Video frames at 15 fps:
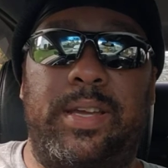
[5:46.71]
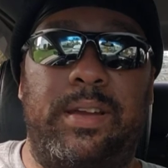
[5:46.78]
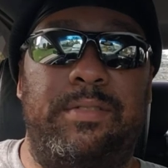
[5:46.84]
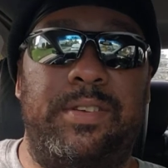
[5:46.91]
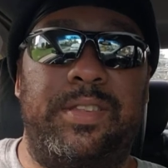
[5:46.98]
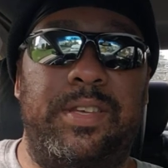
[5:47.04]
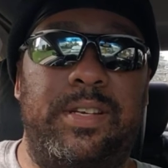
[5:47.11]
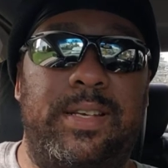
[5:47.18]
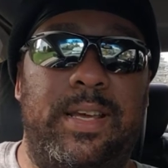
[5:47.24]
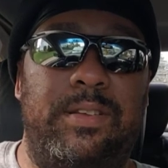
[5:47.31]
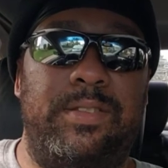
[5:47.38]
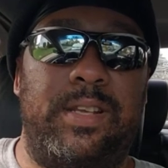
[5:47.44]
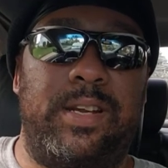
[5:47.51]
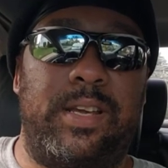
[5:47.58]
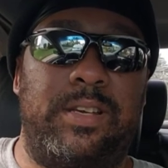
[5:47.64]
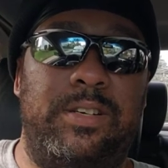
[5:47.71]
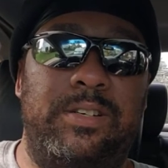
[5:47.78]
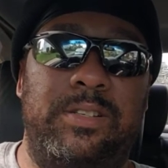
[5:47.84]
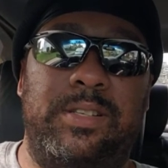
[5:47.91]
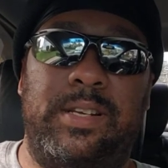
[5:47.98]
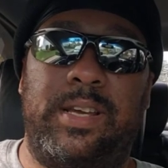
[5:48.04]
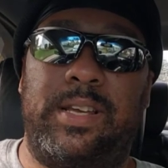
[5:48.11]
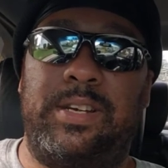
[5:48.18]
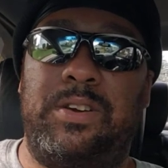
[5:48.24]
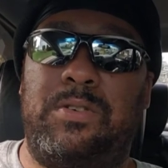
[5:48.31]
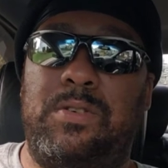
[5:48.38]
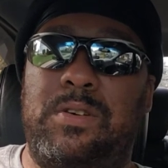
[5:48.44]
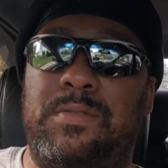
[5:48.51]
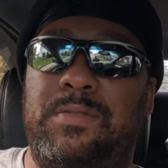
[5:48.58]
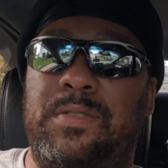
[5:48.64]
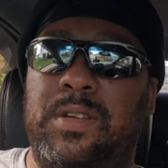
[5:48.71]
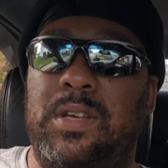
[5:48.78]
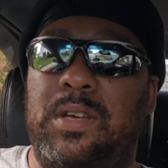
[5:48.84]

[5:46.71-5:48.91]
everything down that I could that I know of,